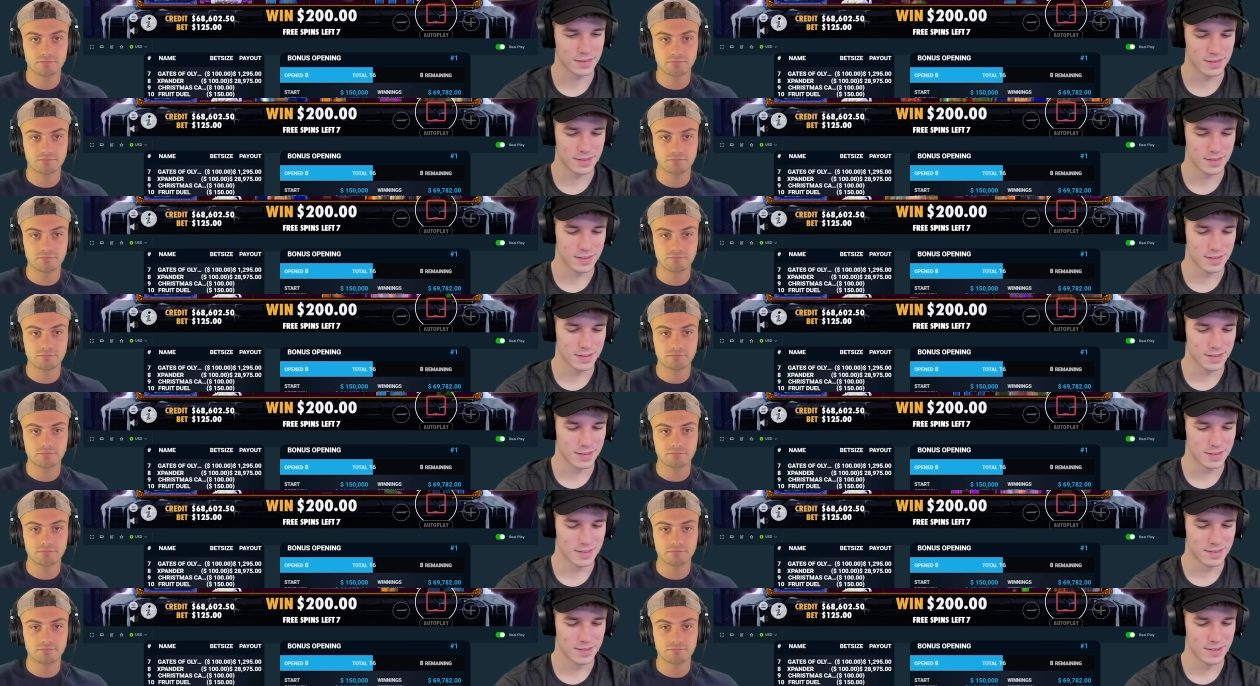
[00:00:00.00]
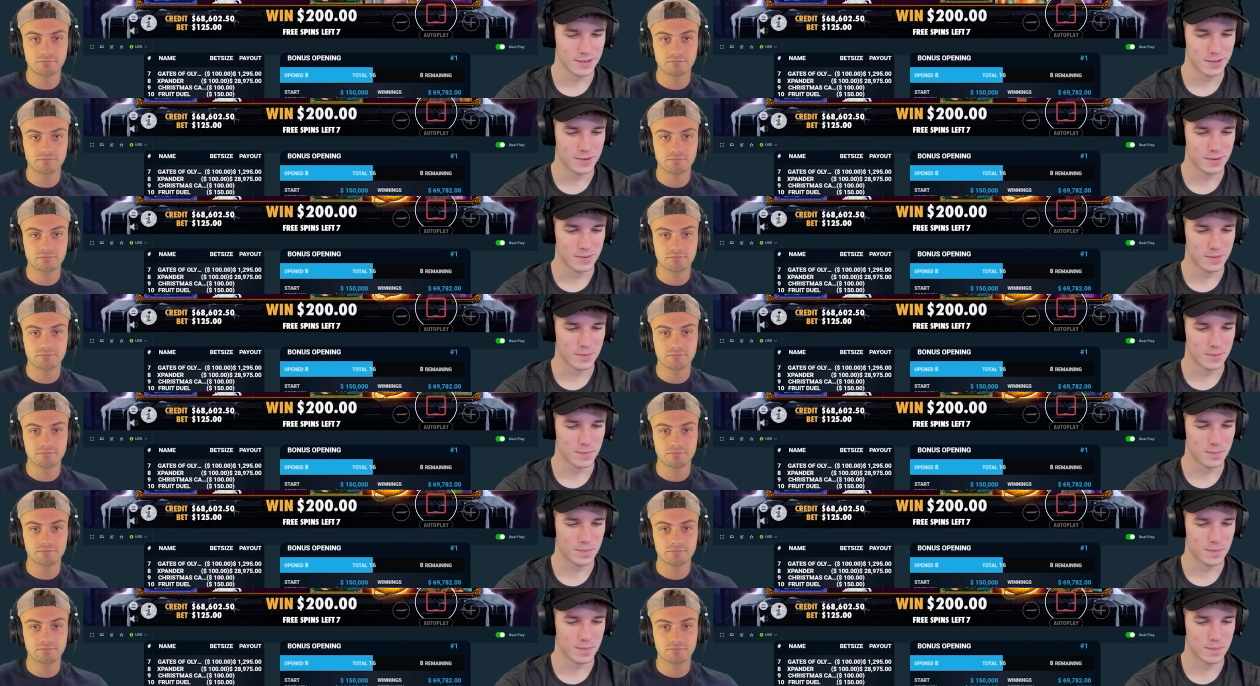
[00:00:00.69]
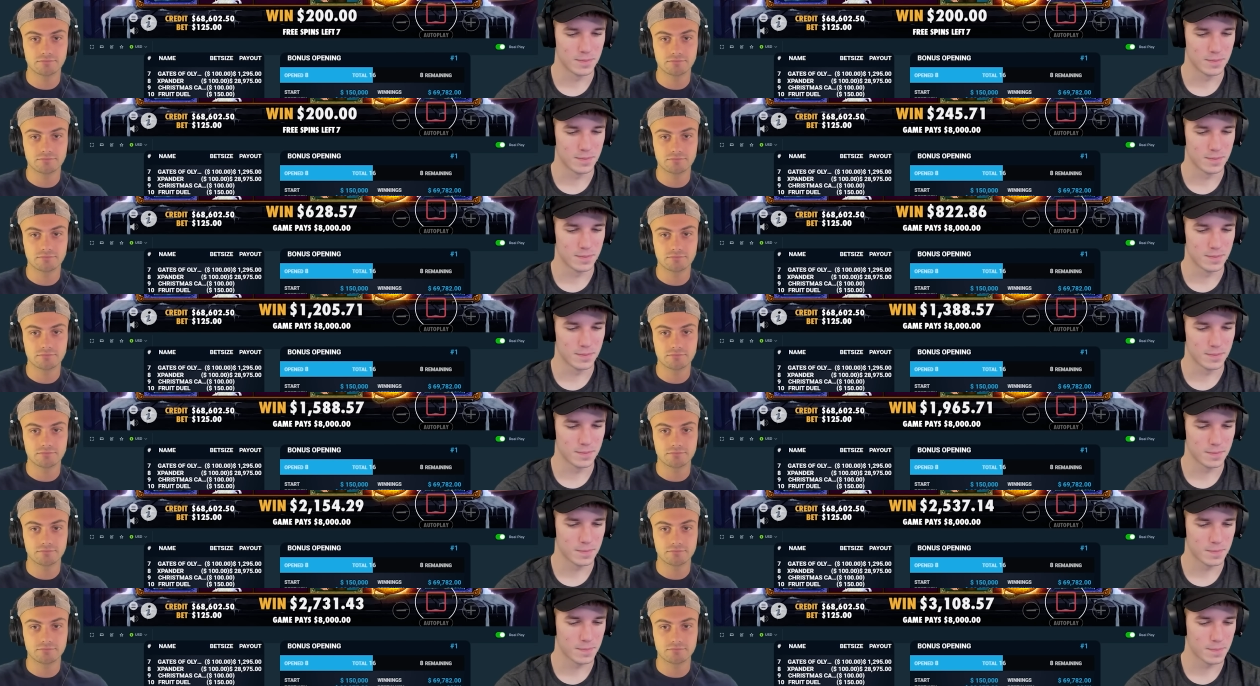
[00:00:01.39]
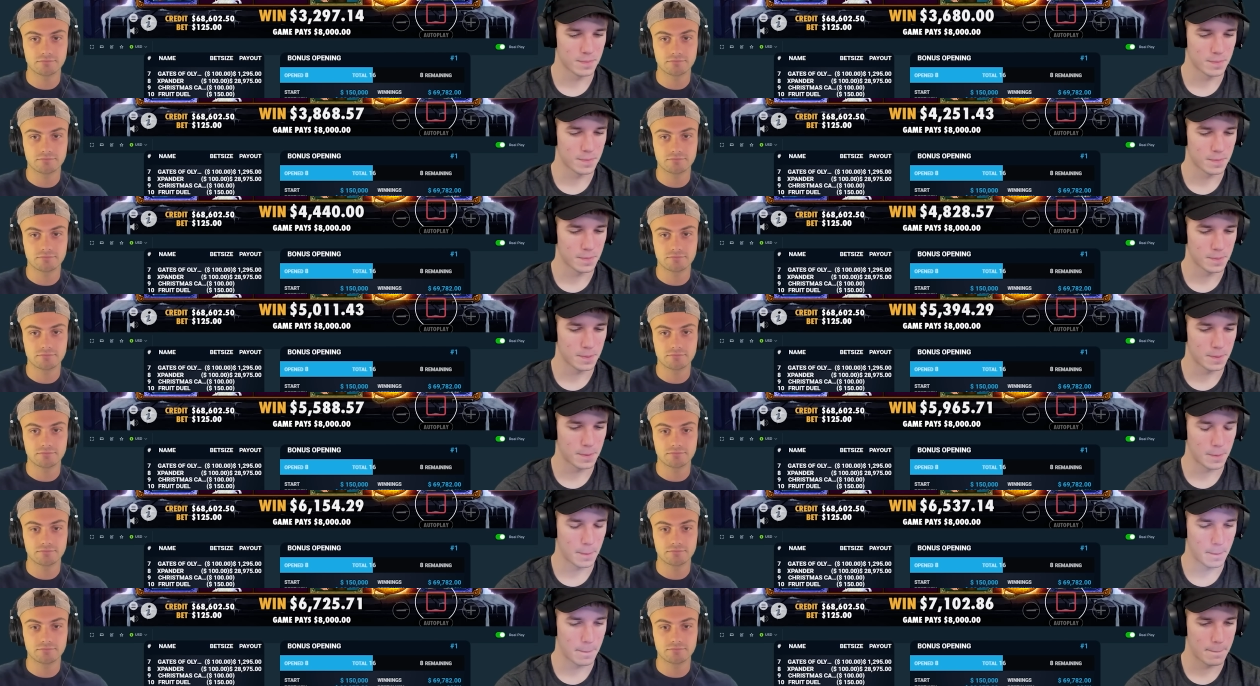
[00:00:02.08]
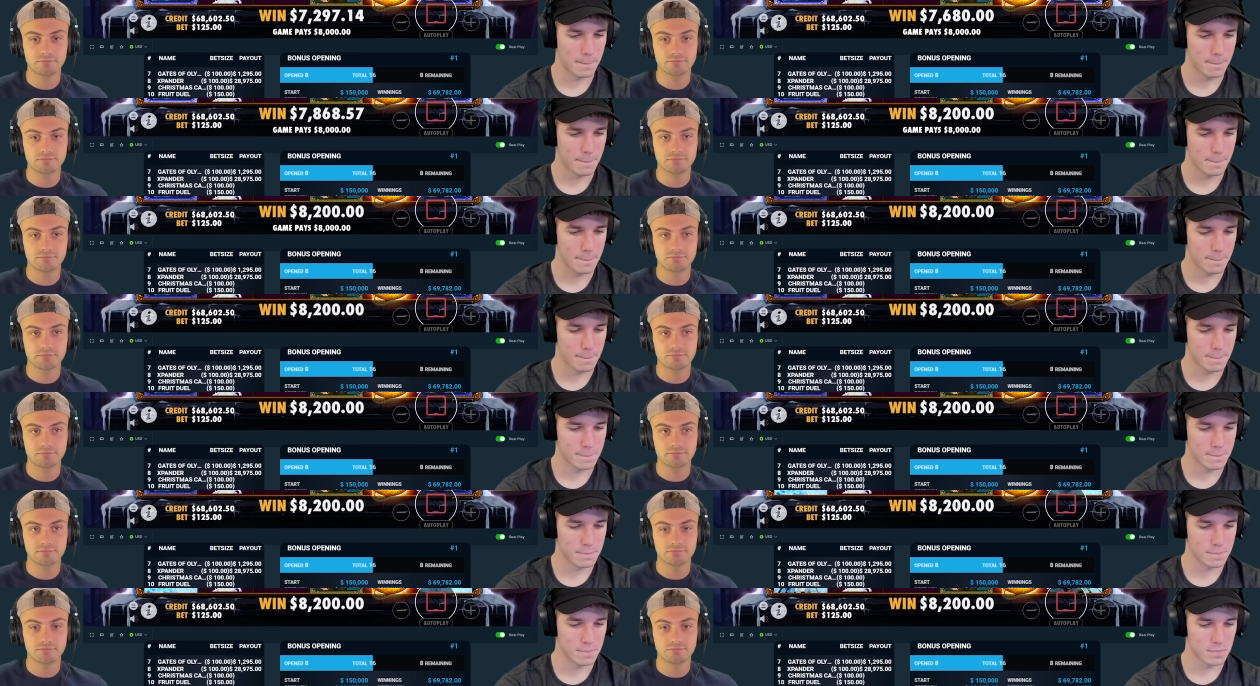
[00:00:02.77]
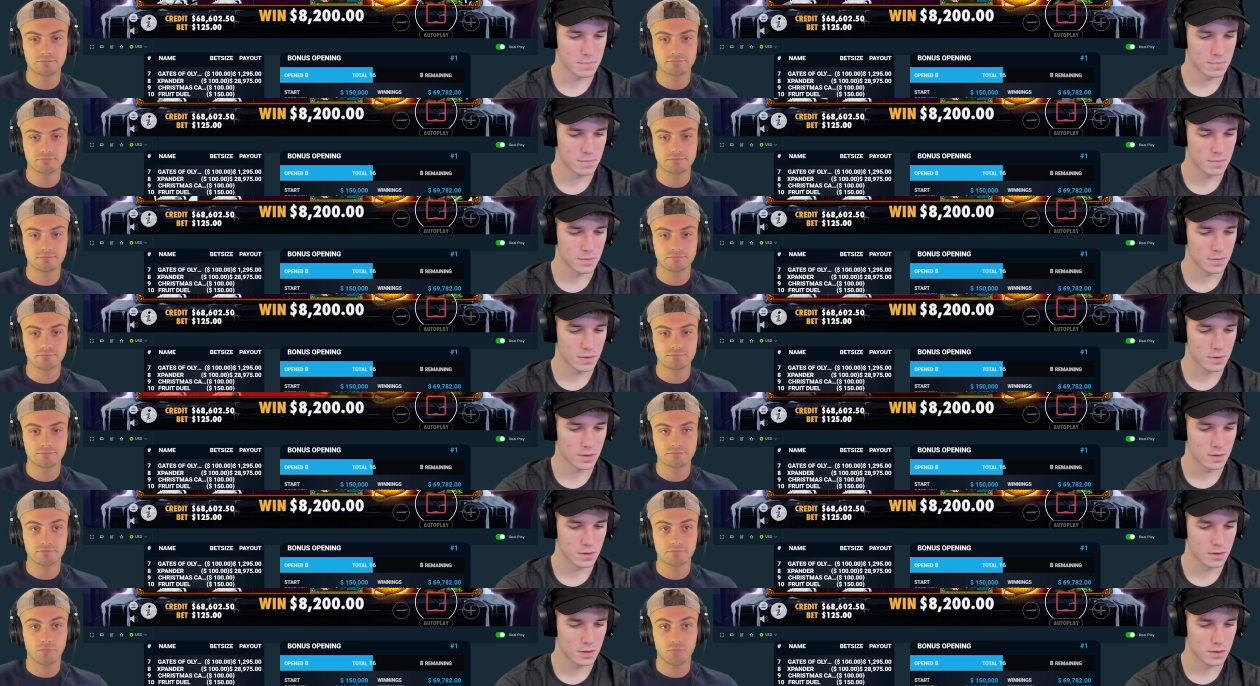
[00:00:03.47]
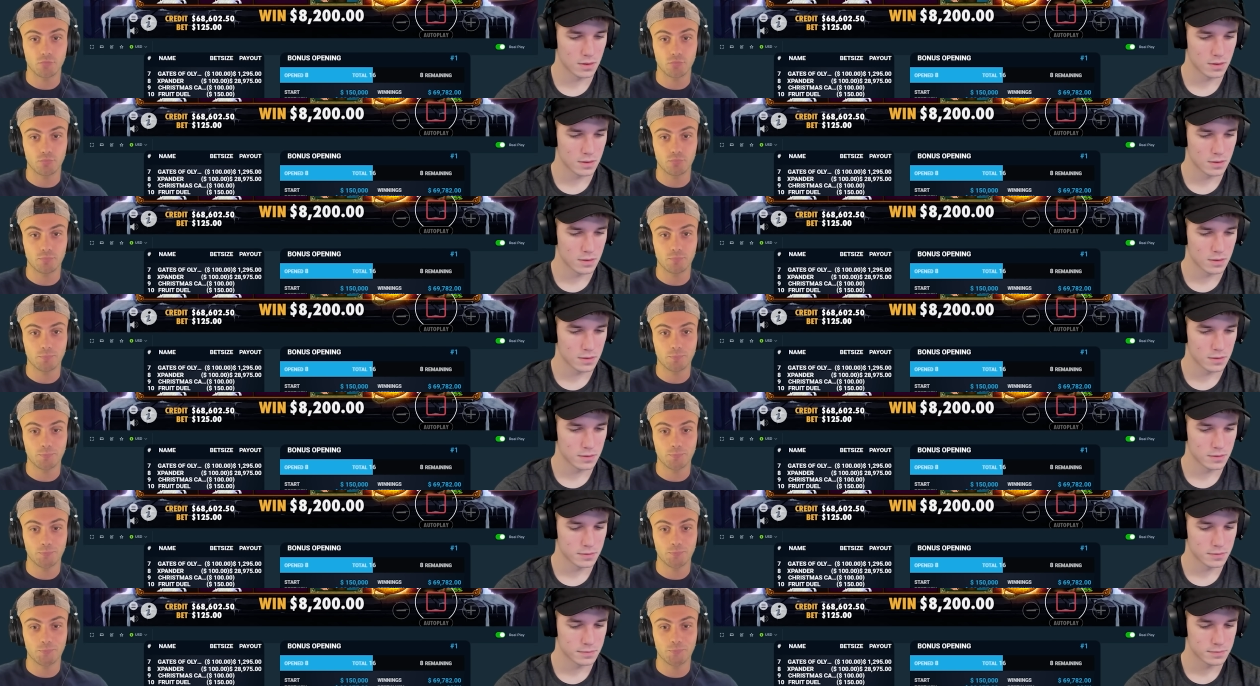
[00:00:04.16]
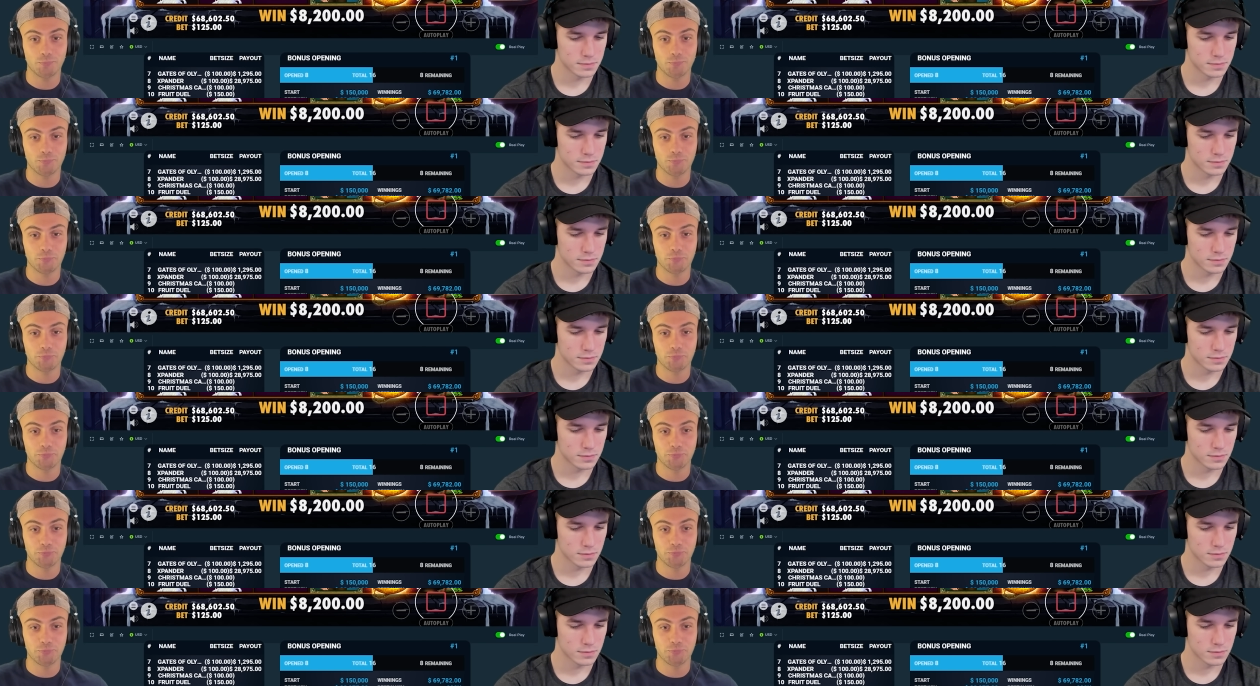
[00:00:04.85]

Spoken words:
No one is speaking in this clip.